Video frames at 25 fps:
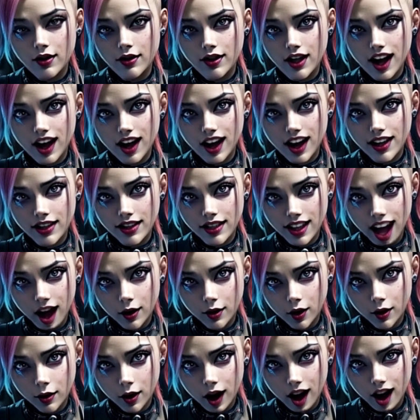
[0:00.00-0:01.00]
like a
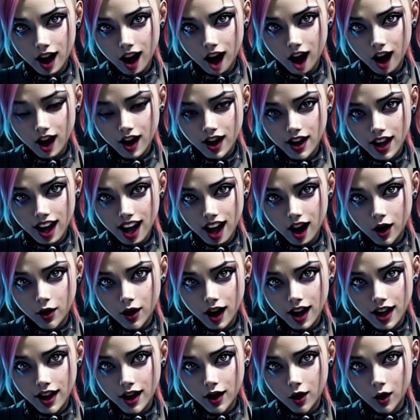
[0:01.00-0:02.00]
cyberpunk Harley
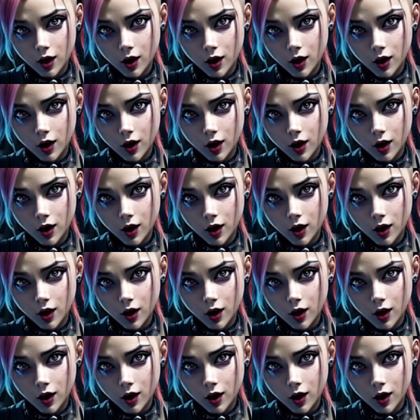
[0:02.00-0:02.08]
Quinn